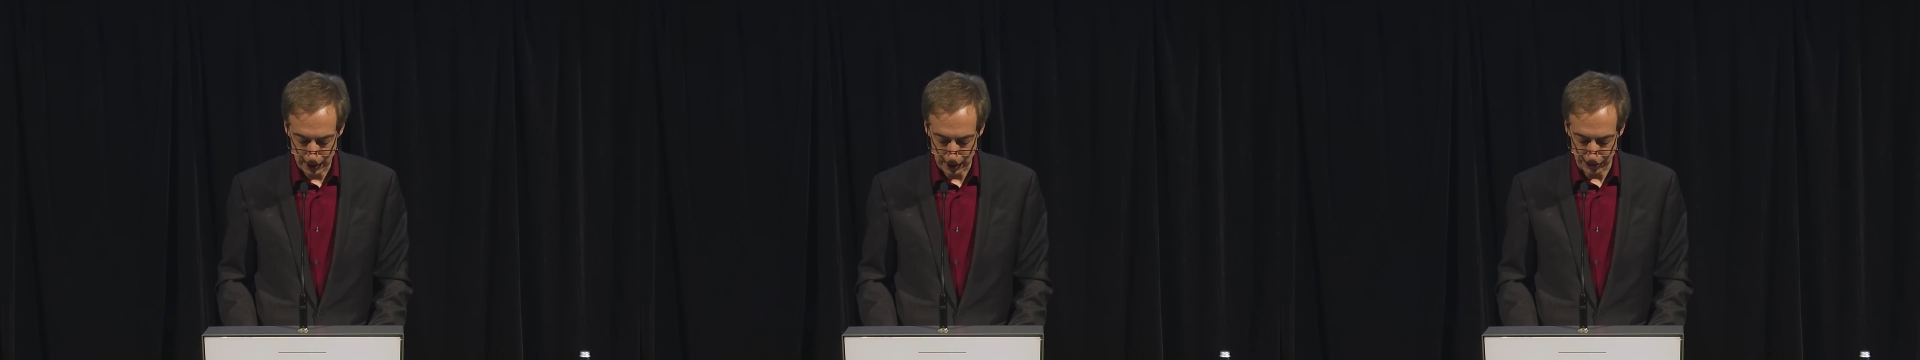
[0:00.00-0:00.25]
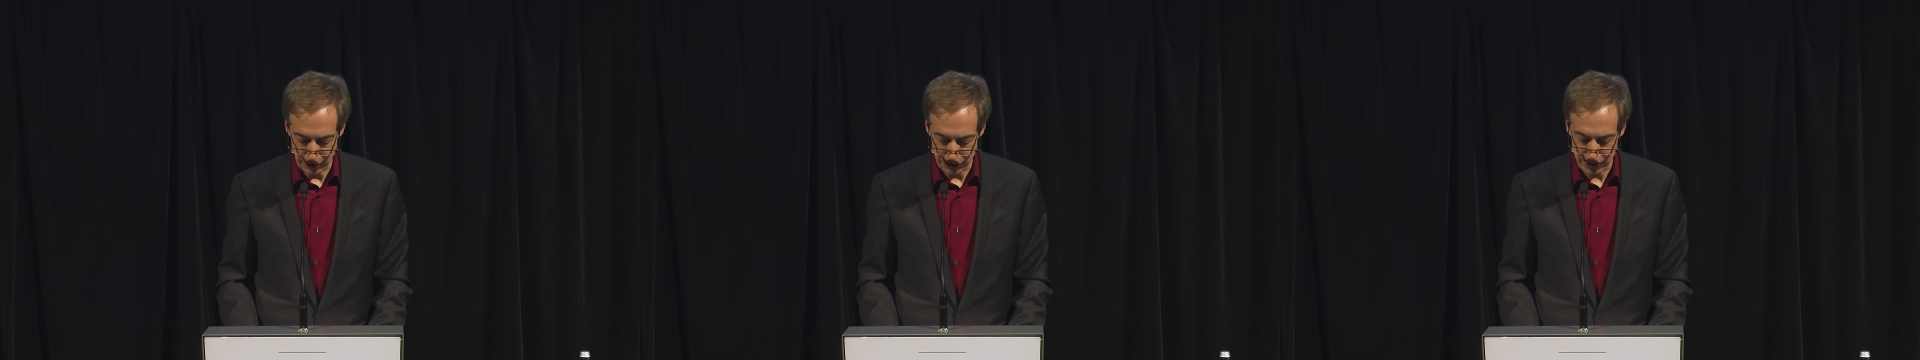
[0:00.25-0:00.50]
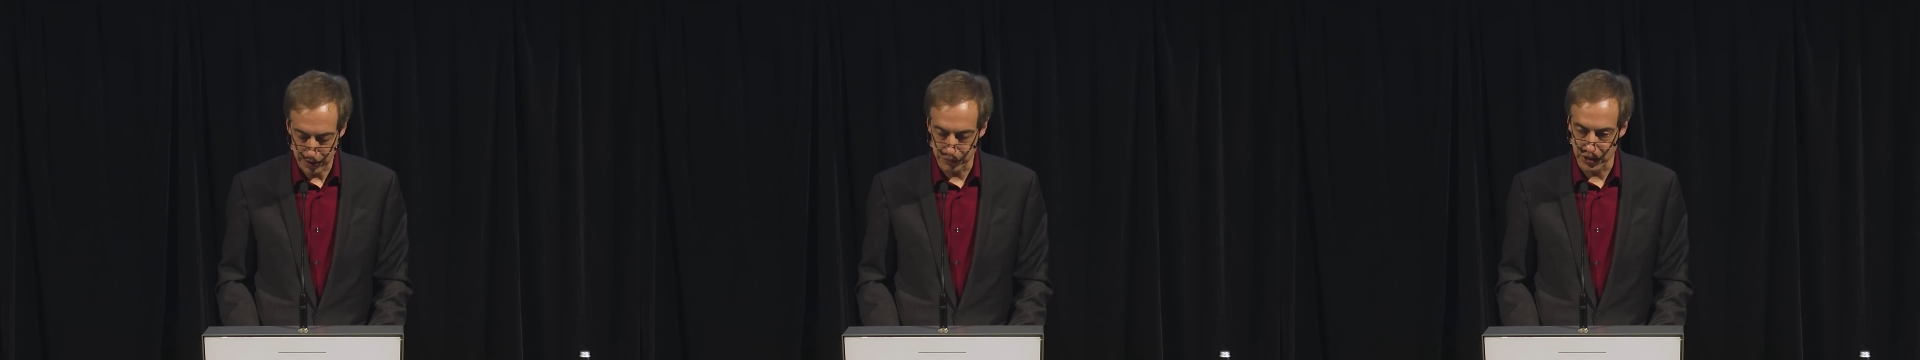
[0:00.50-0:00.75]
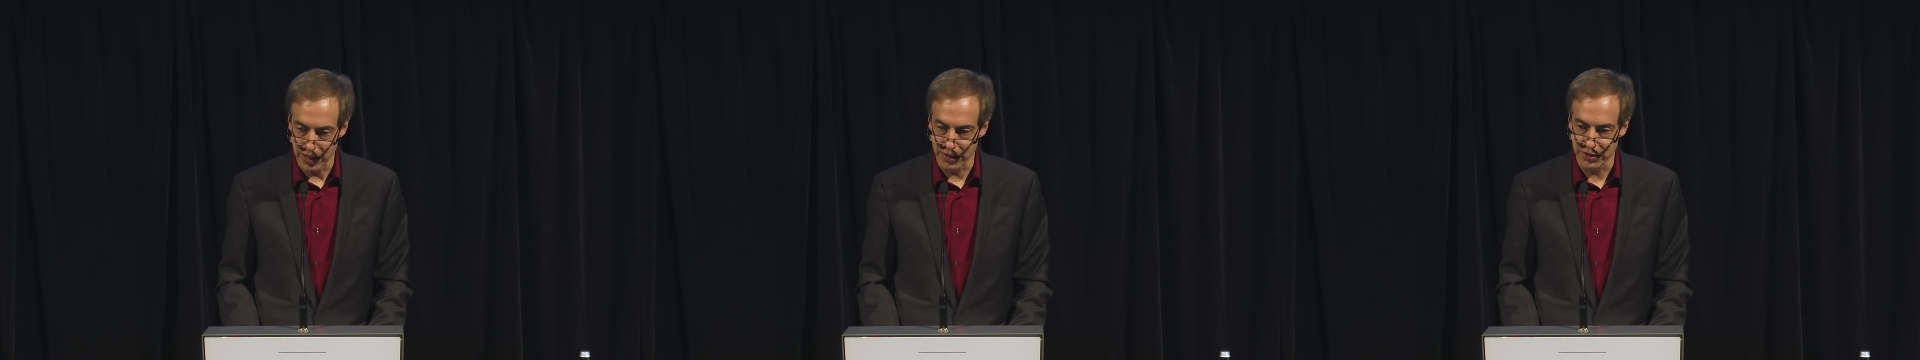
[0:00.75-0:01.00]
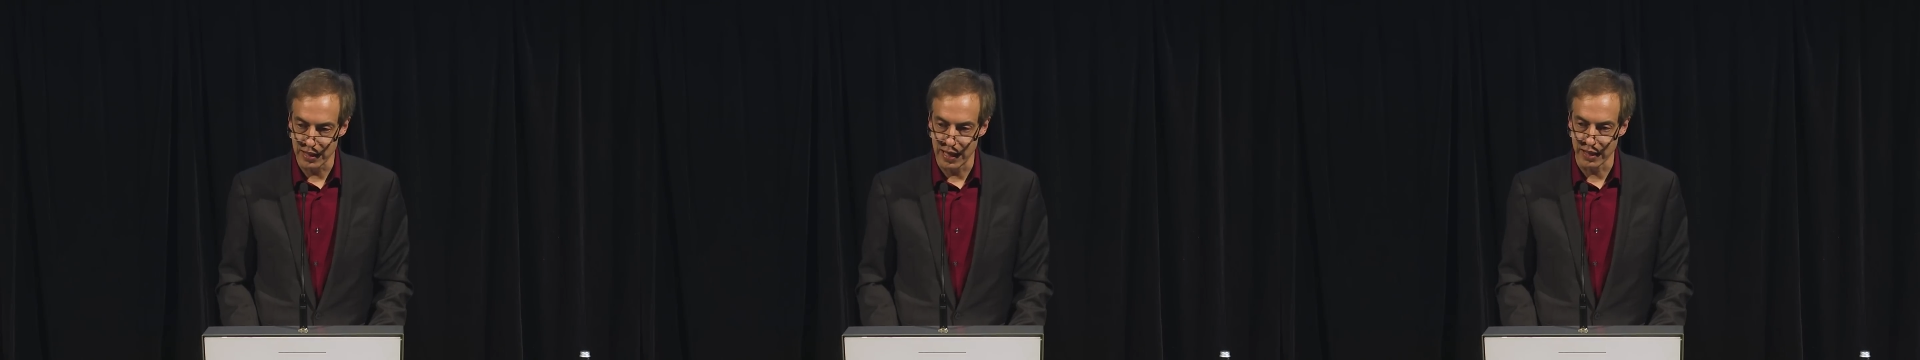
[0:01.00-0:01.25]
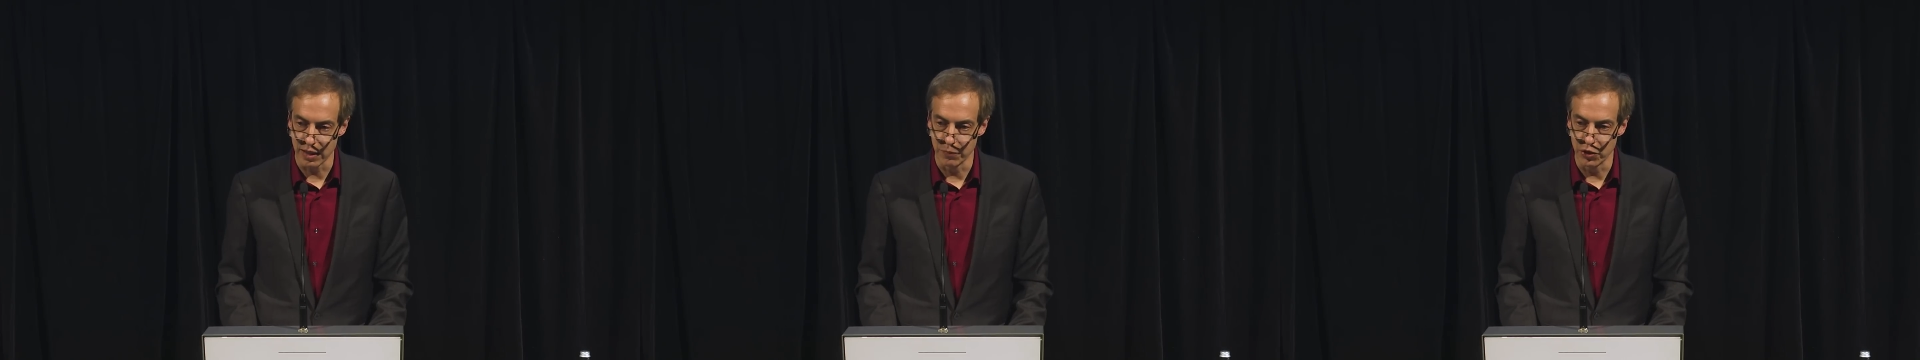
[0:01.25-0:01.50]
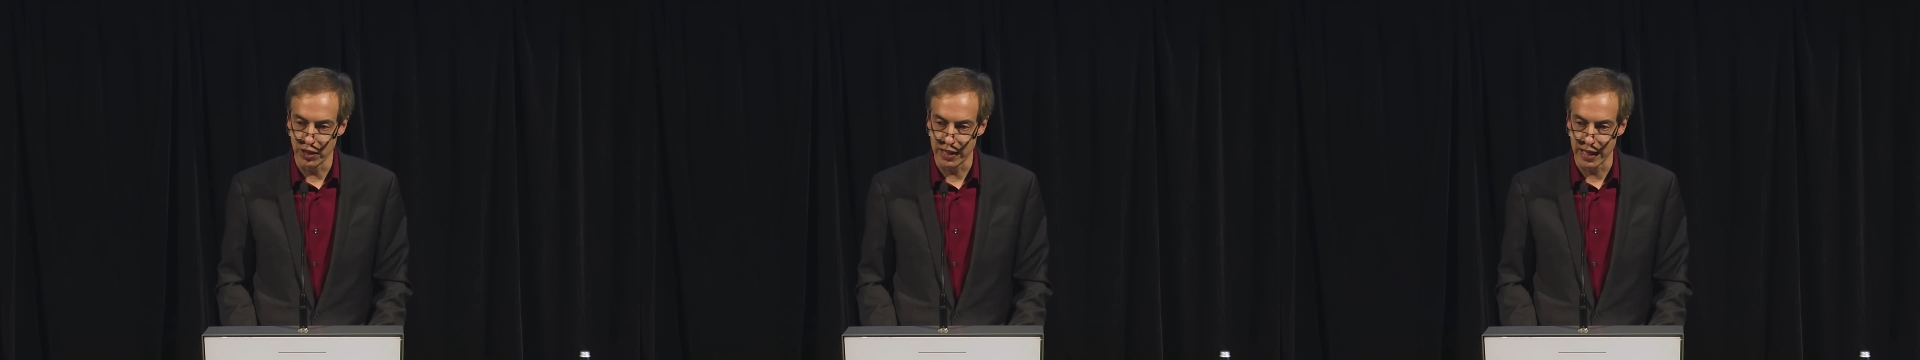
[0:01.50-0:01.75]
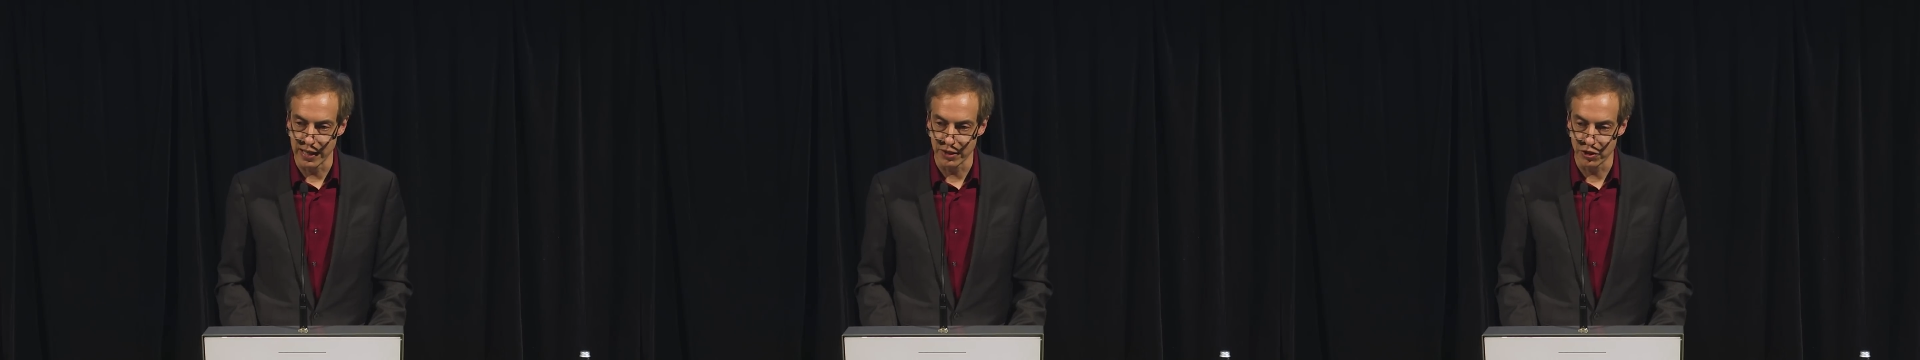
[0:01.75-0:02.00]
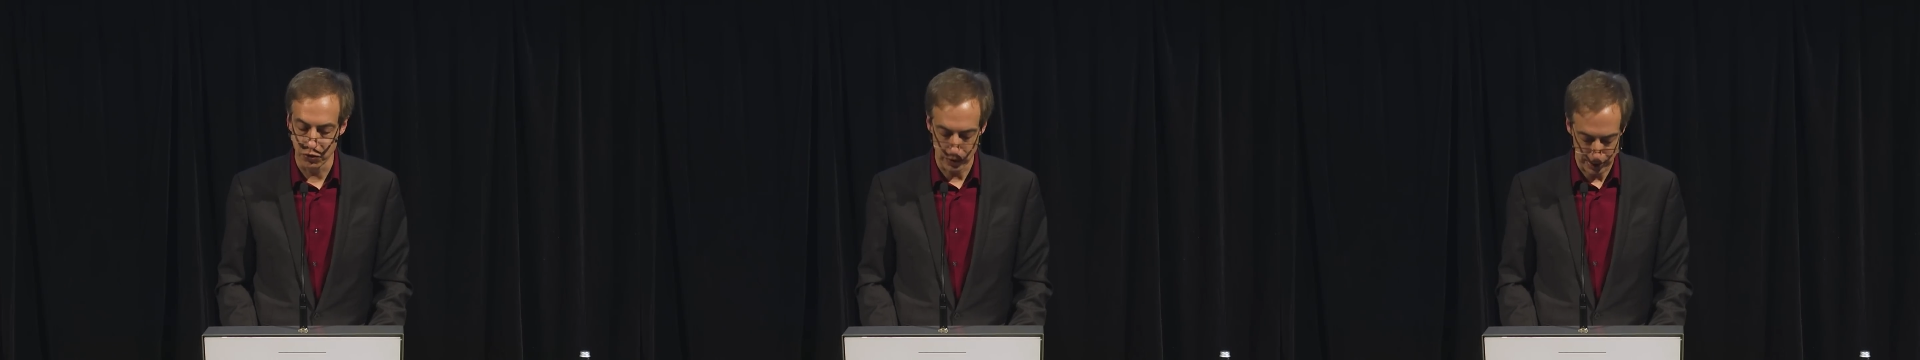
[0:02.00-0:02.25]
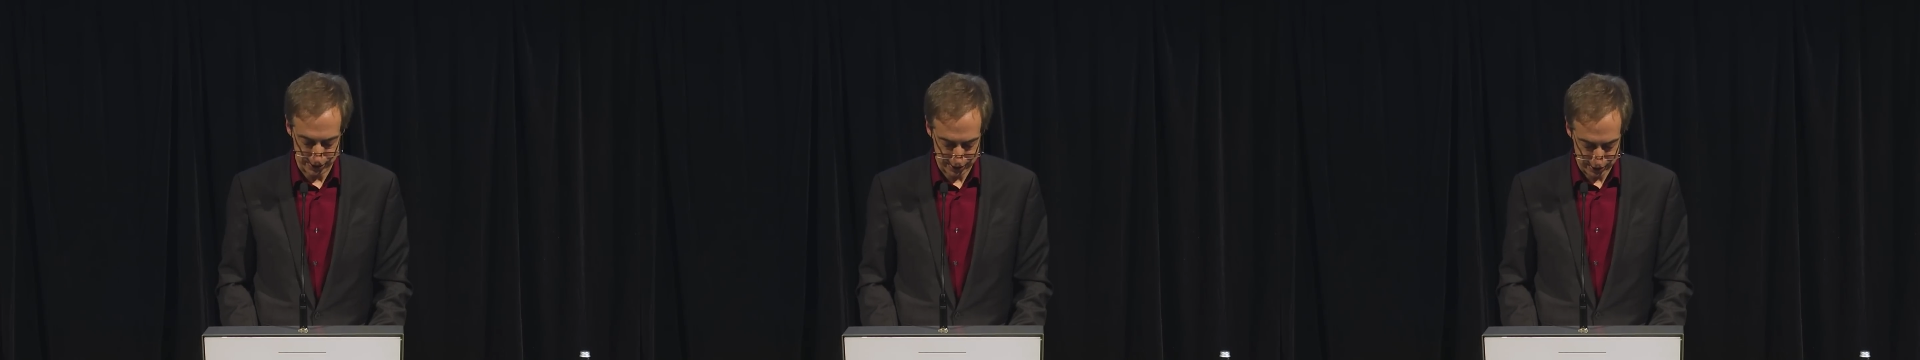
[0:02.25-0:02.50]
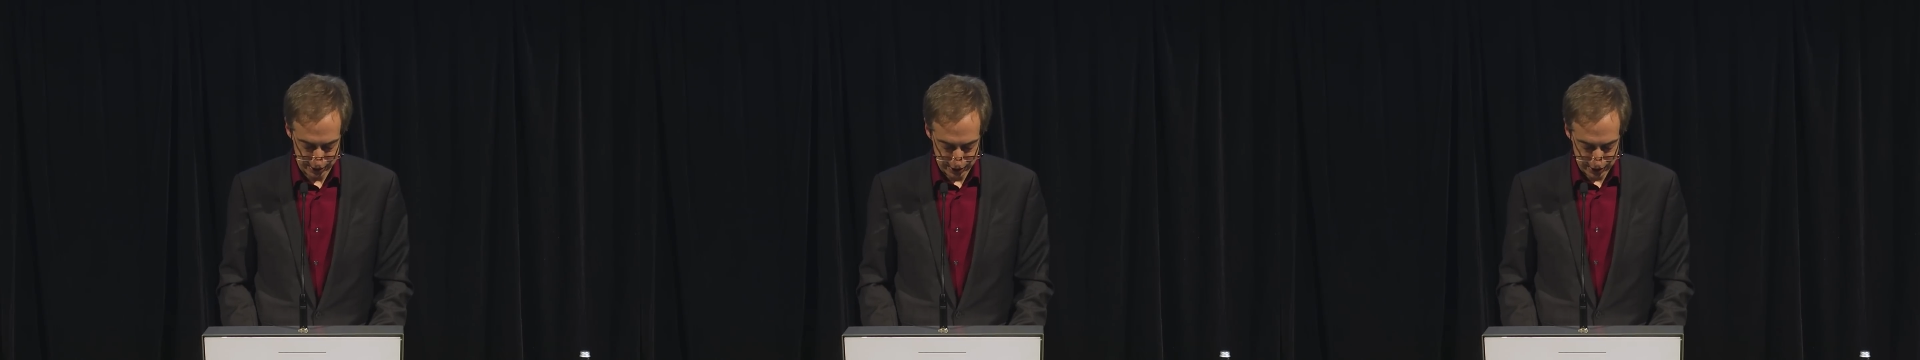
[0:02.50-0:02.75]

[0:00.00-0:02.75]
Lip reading: of their subjects and communicate to us